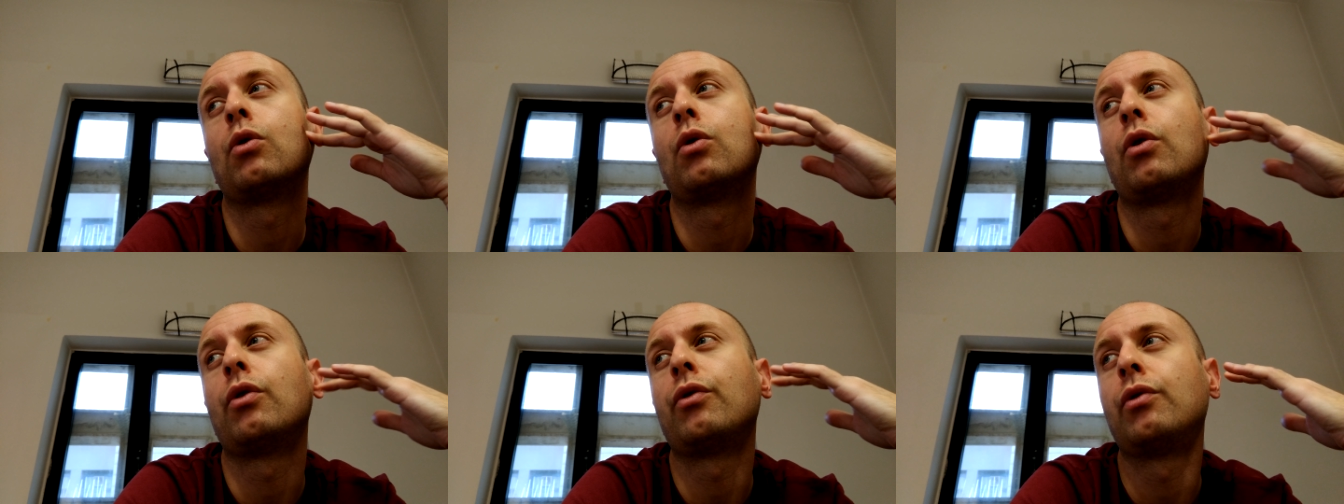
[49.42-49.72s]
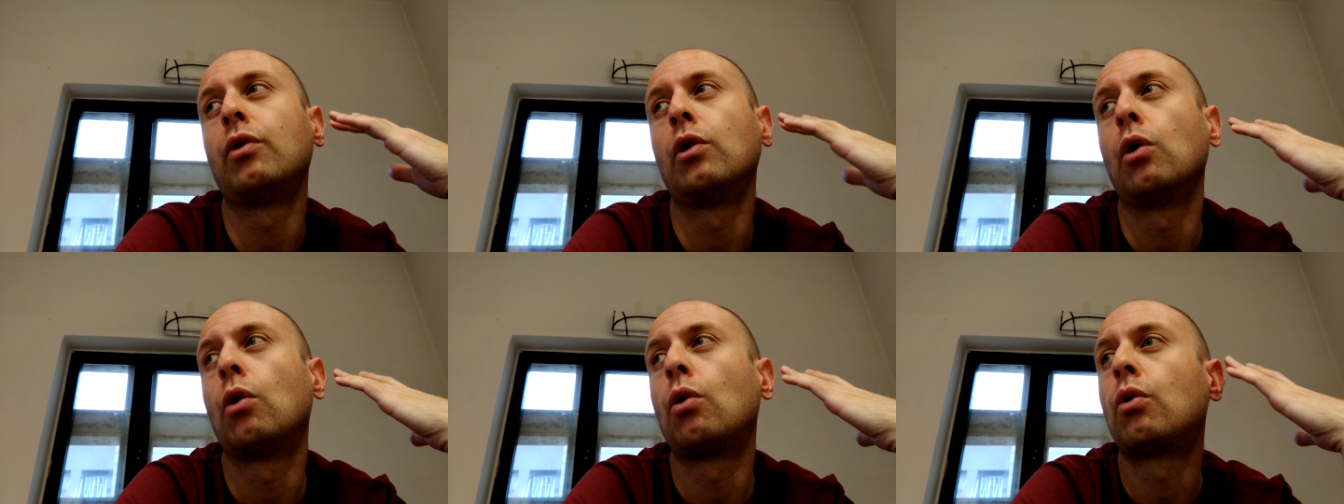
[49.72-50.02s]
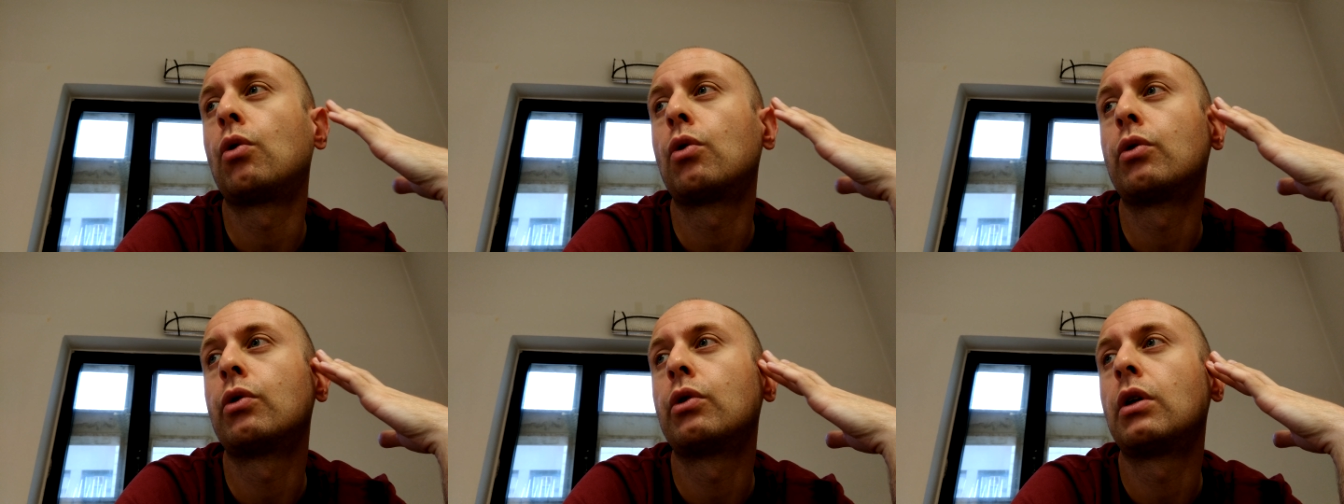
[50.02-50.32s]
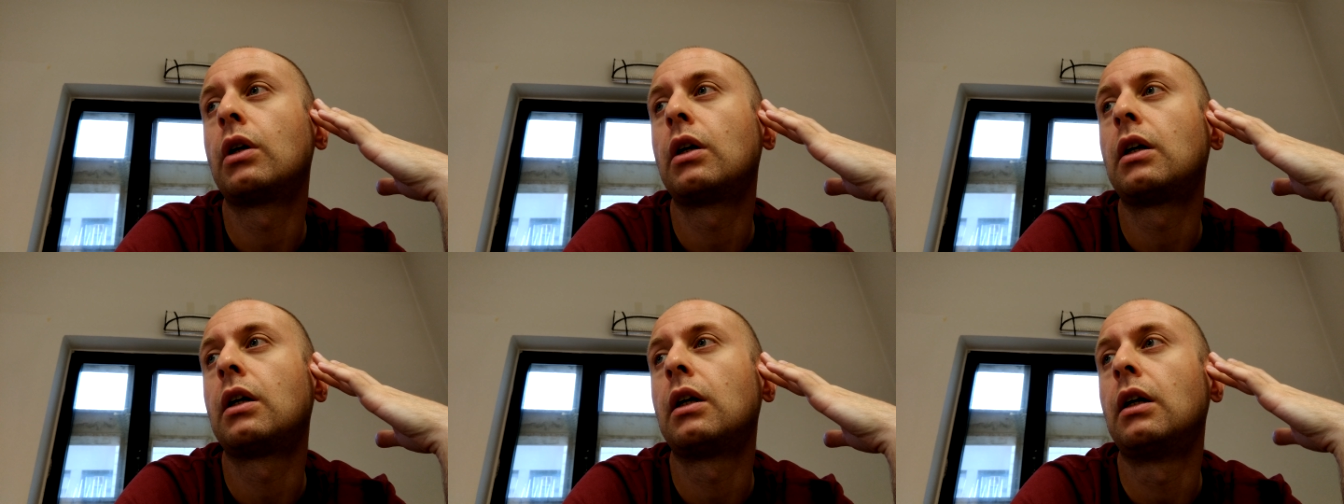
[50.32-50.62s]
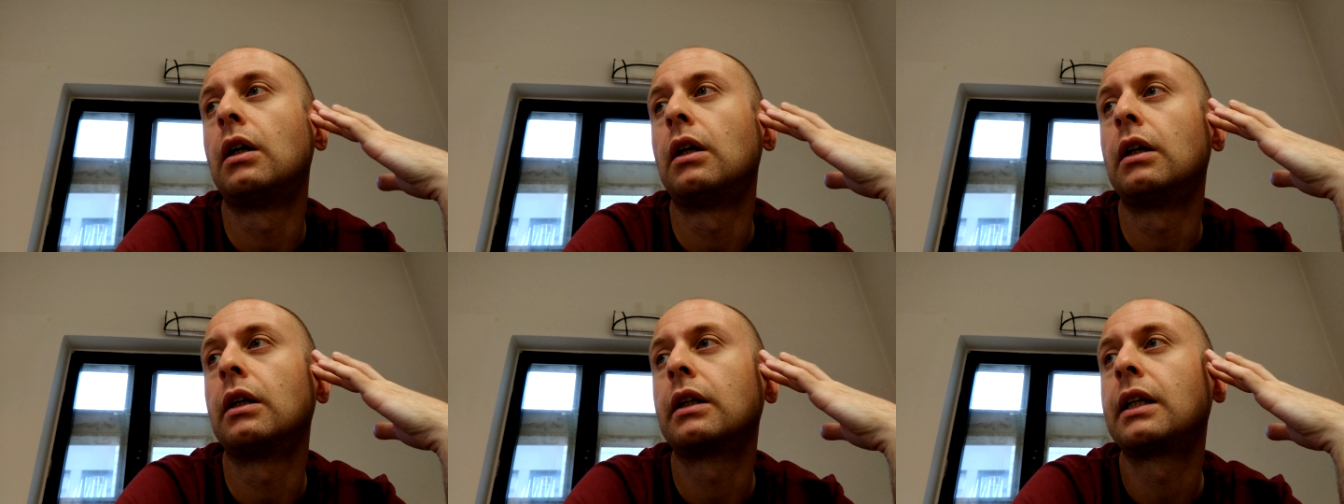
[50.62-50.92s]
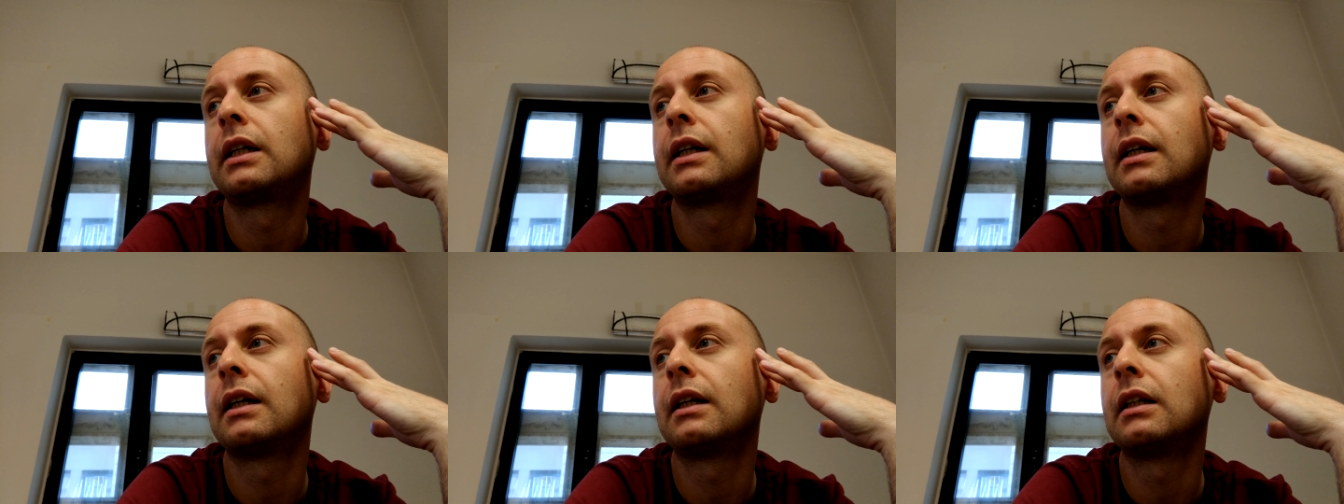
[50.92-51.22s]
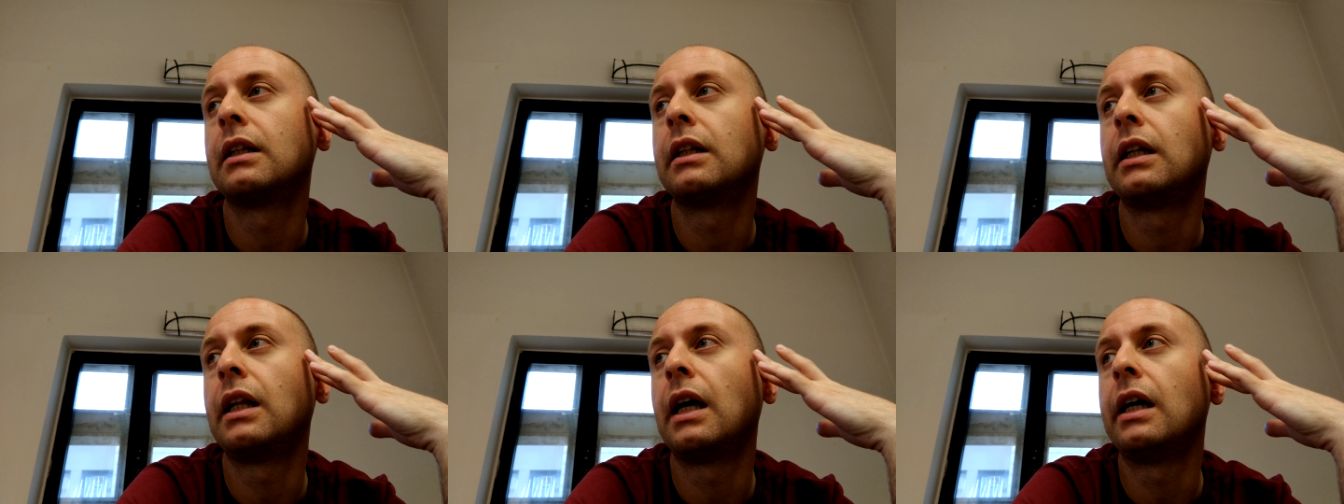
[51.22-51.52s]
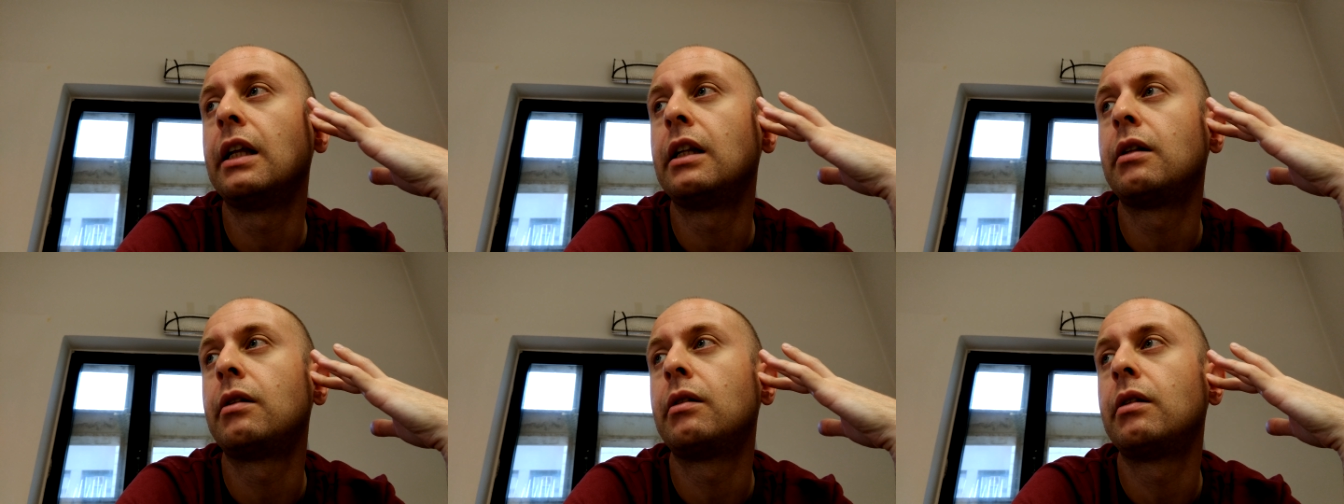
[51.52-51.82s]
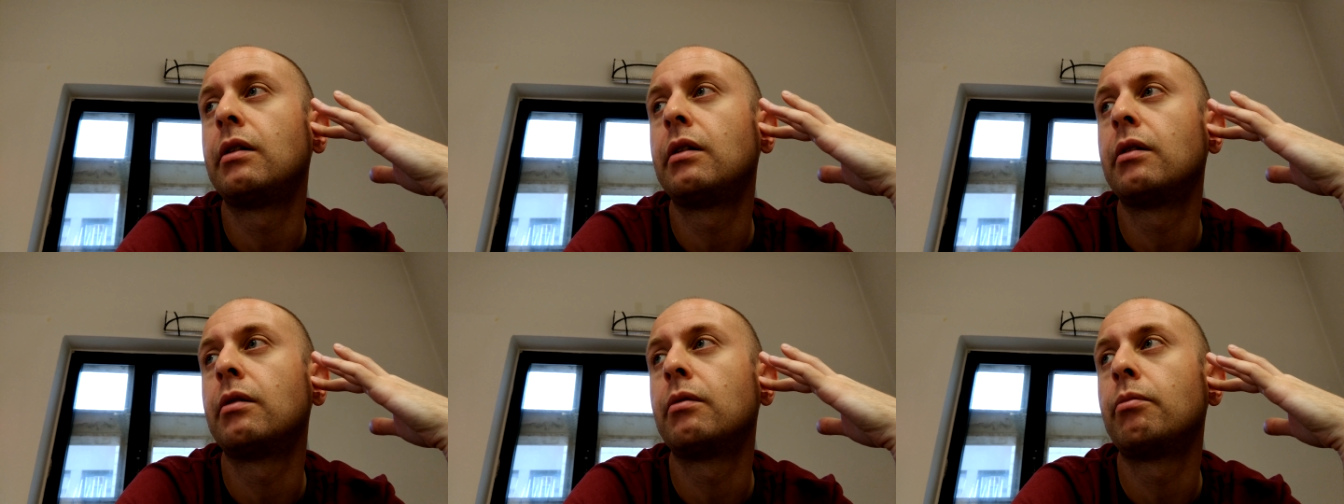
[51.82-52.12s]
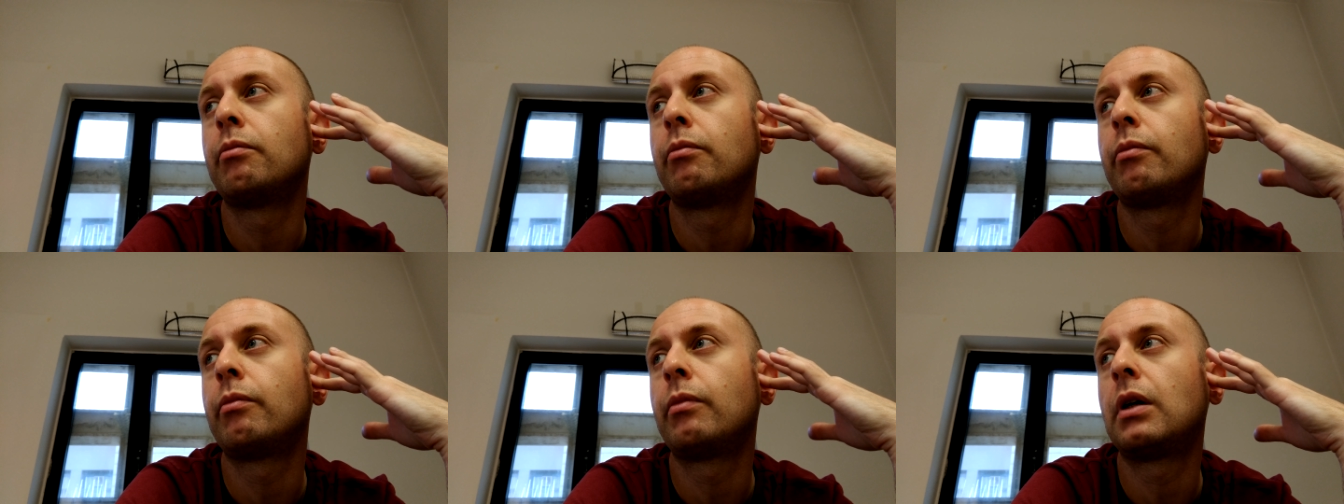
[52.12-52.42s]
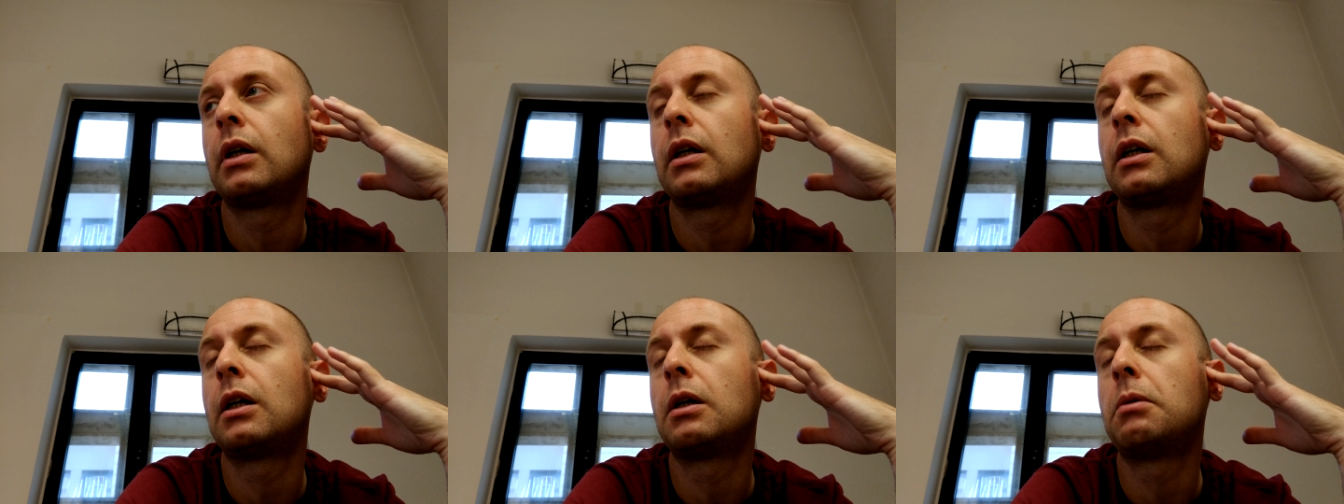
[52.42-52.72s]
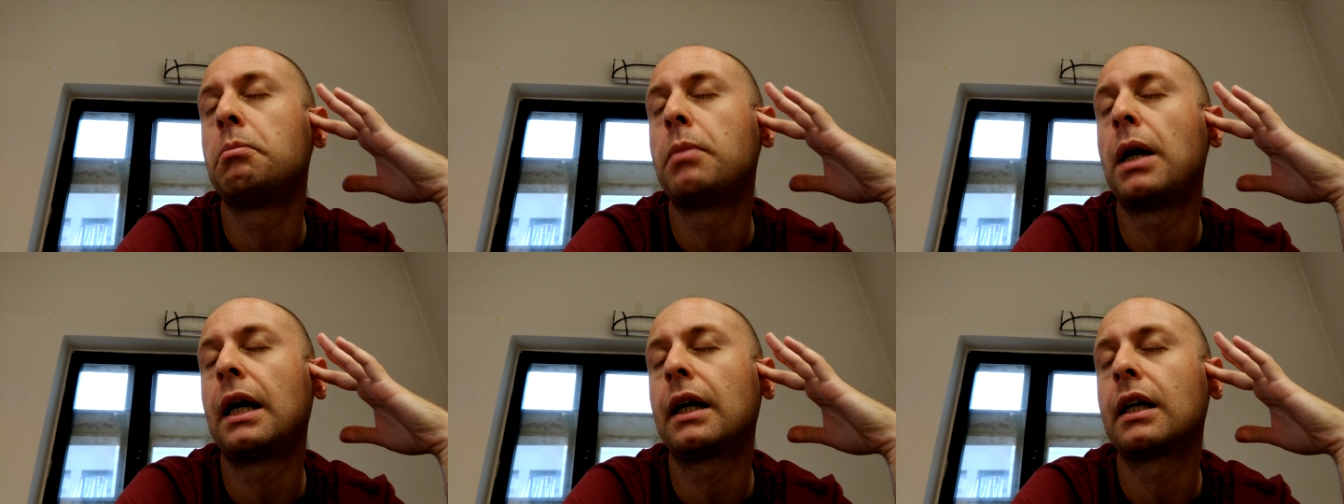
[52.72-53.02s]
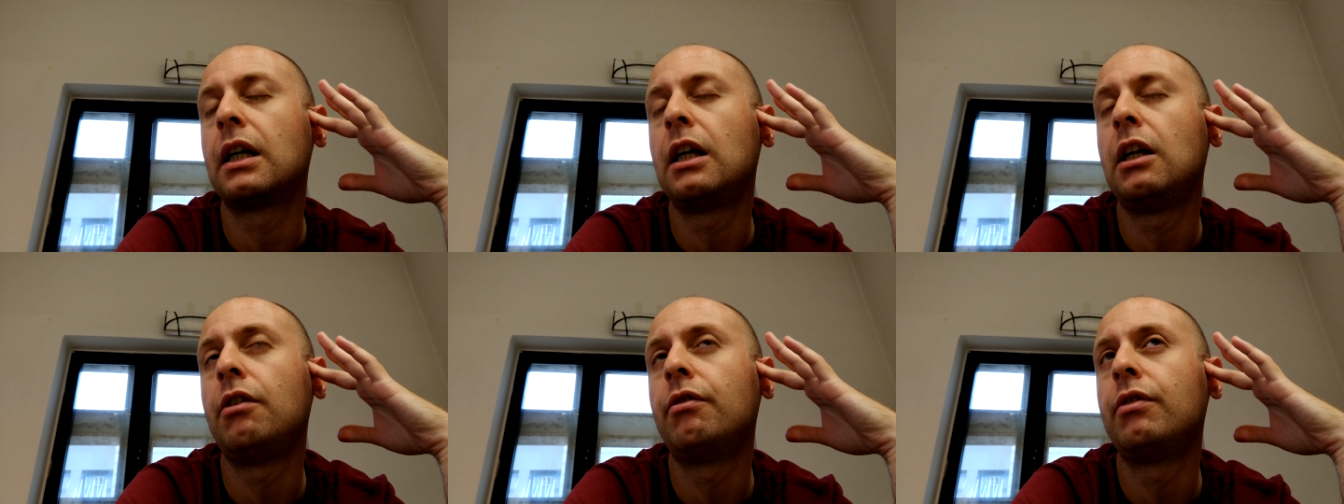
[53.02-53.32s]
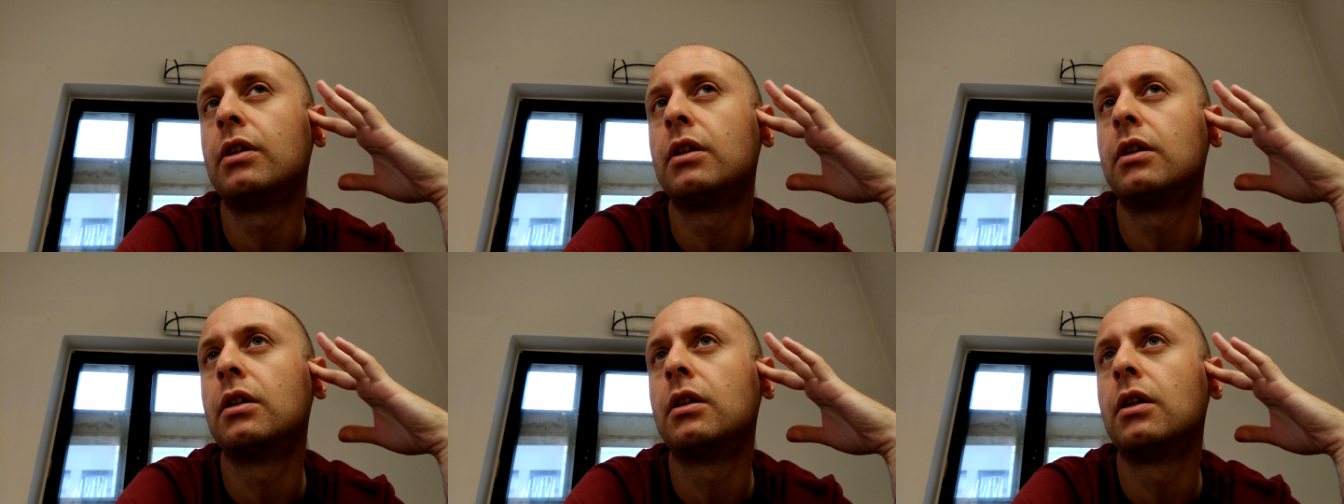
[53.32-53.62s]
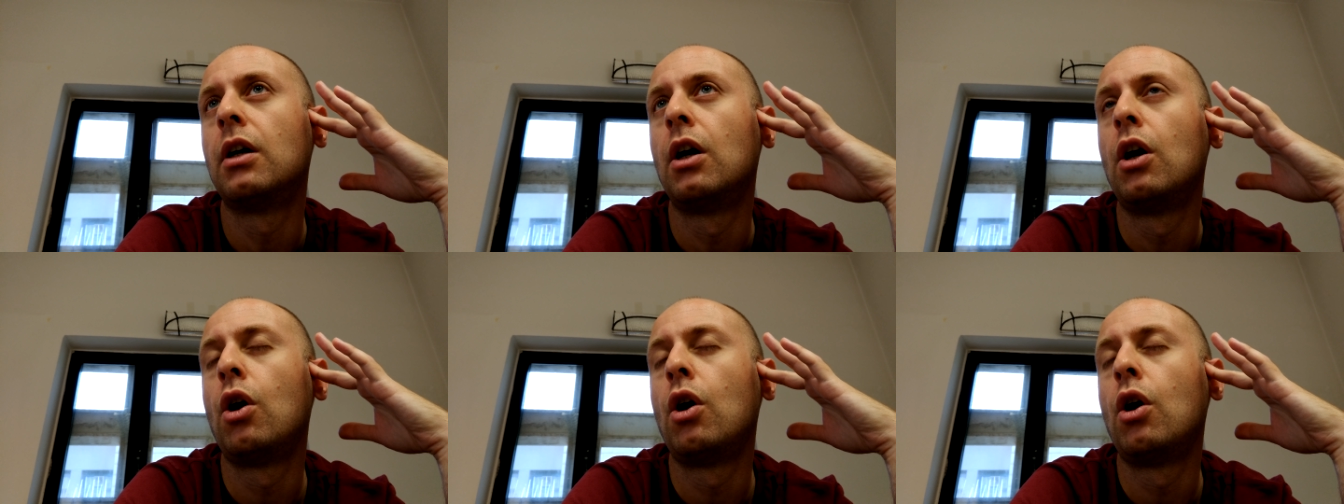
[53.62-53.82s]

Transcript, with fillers: know if lore uh, can date uh, back even